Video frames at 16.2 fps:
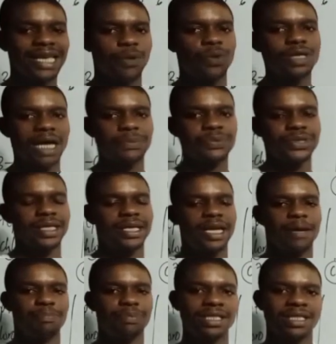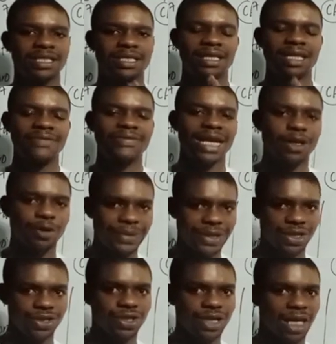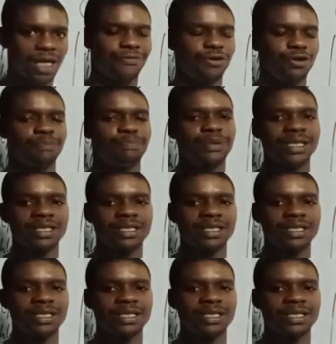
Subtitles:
get what I'm saying here, please leave in the comment section that you're following.